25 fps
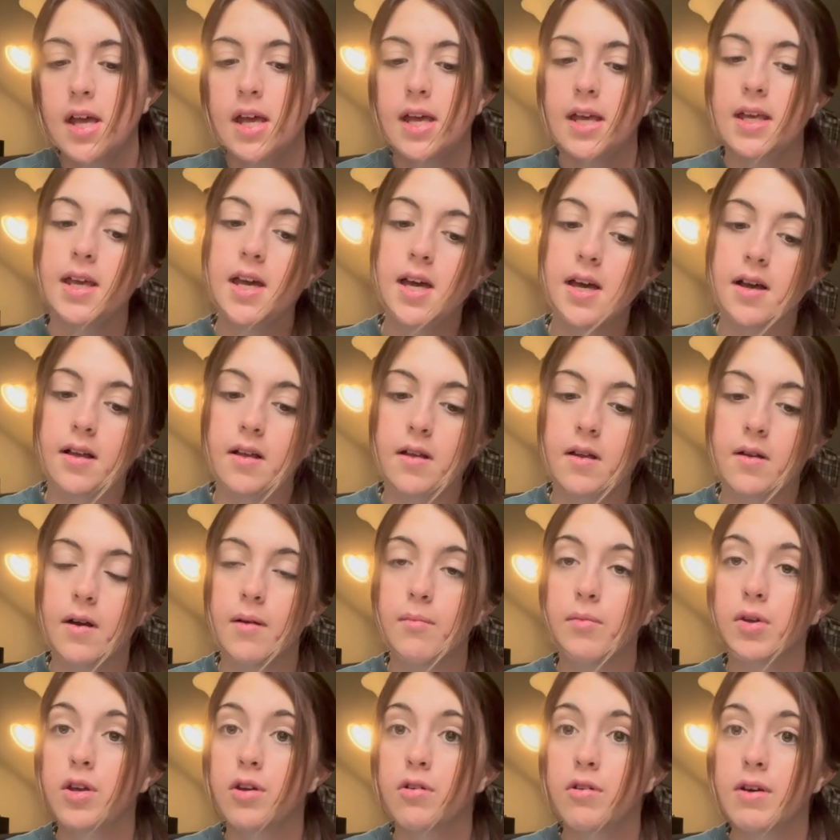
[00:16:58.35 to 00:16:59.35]
yeah,
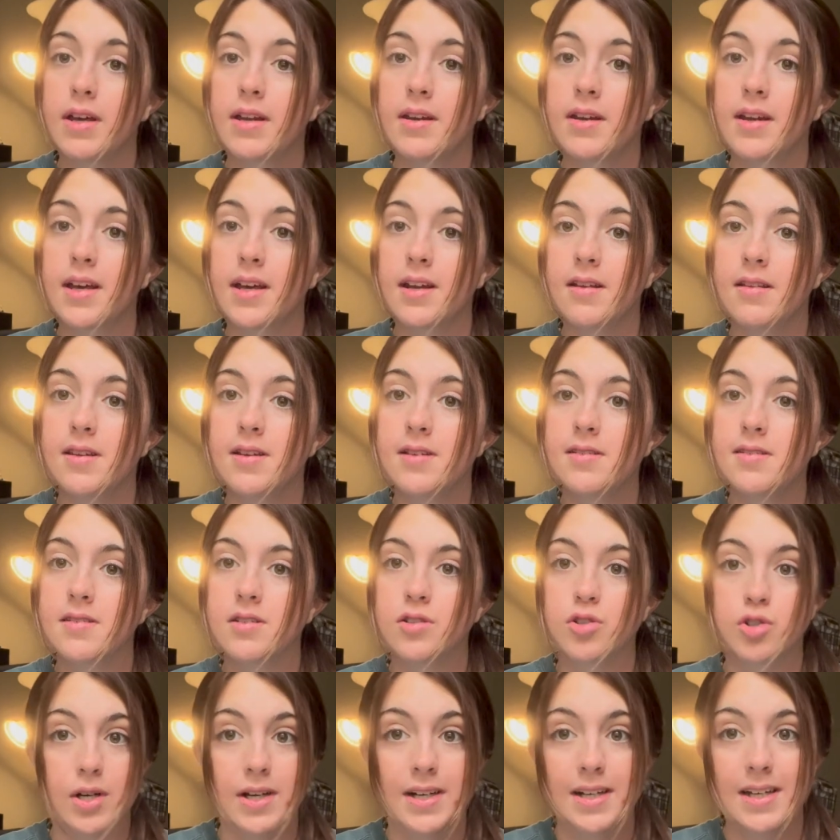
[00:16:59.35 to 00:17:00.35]
I'm gonna go ahead and edit this
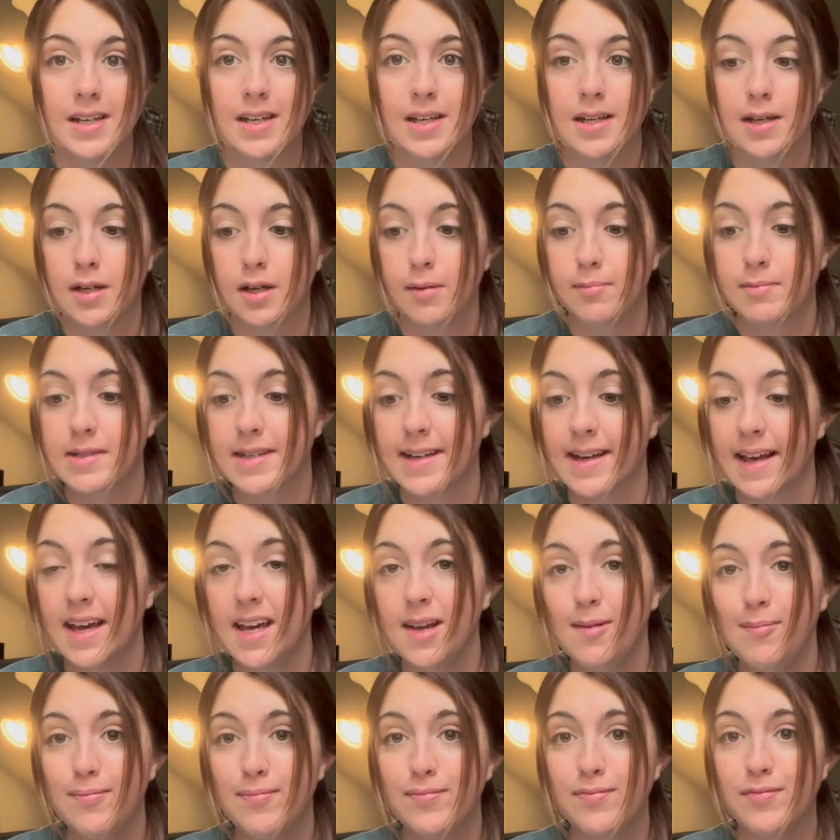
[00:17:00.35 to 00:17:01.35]
and try to get it up
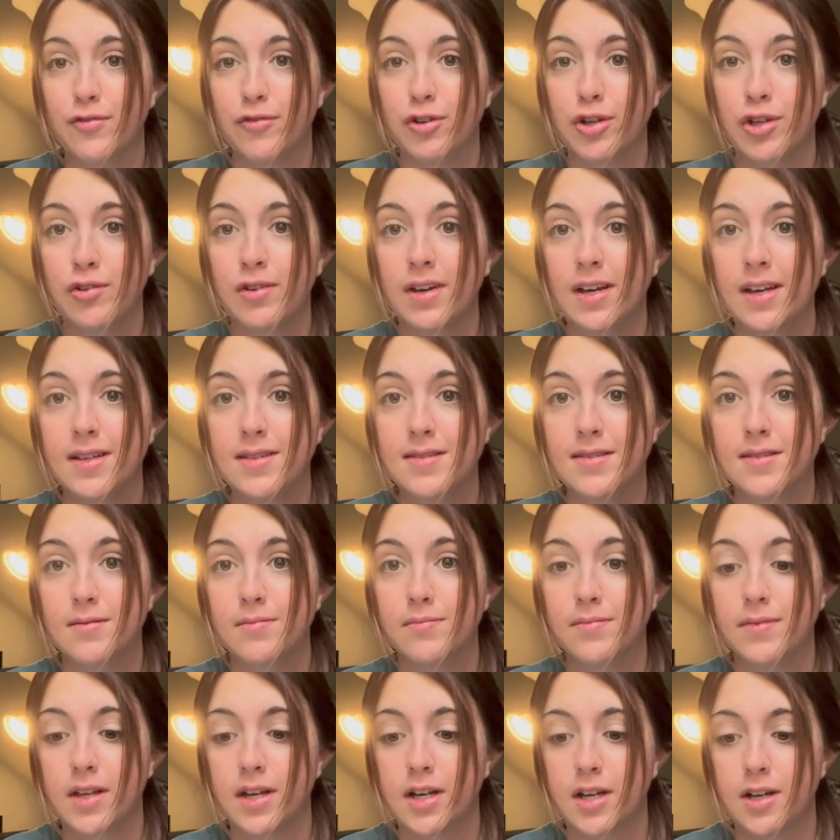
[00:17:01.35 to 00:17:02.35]
today for you
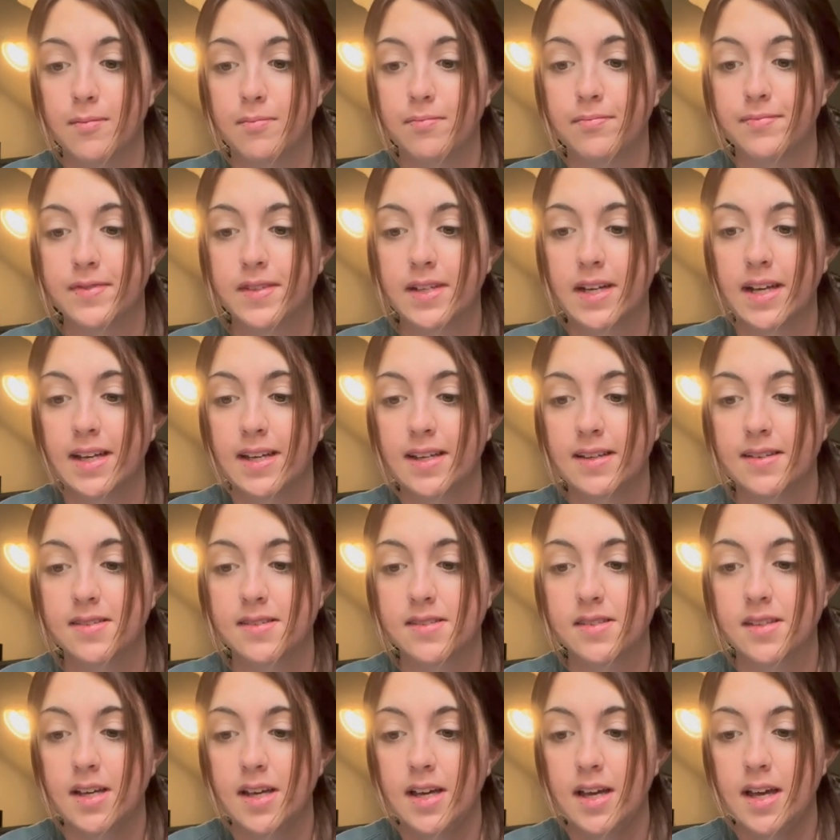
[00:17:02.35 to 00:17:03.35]
guys. Um, today
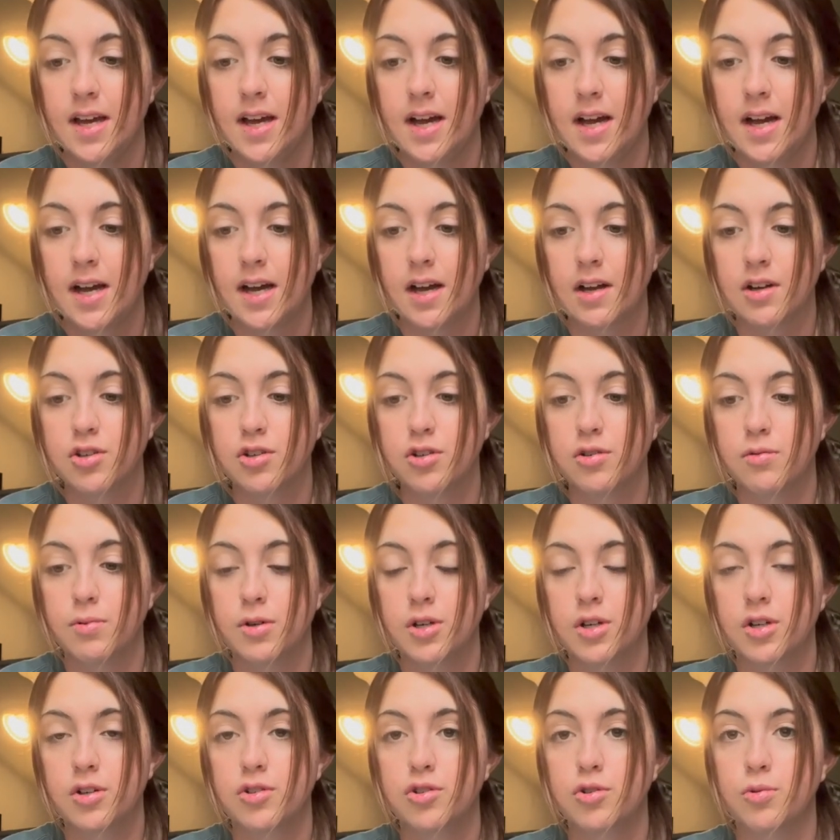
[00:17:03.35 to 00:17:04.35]
is
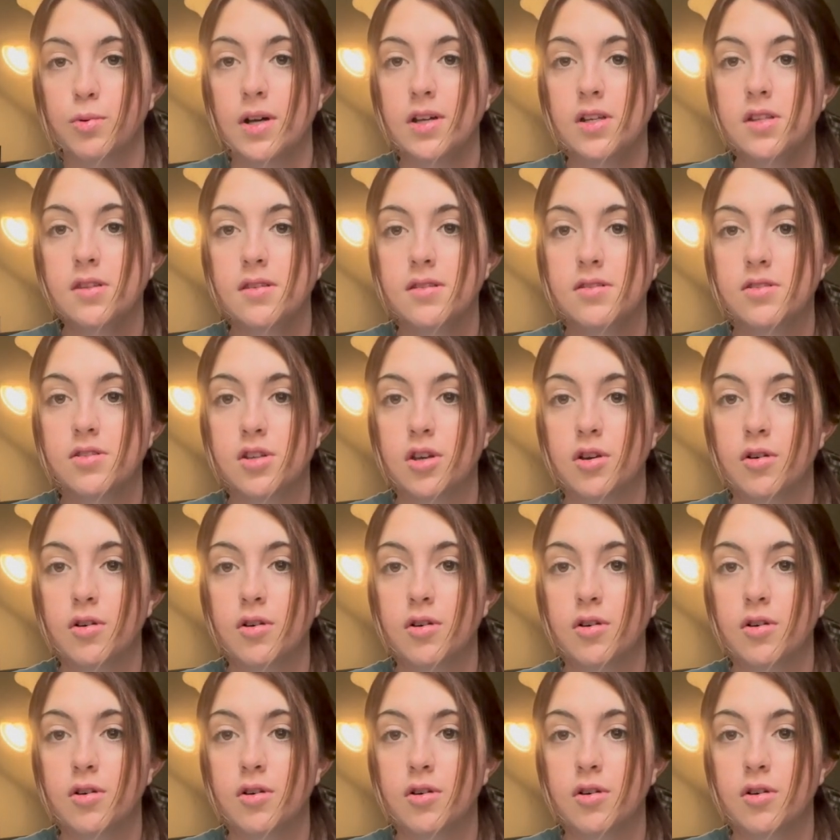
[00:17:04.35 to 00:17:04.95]
October 12th, so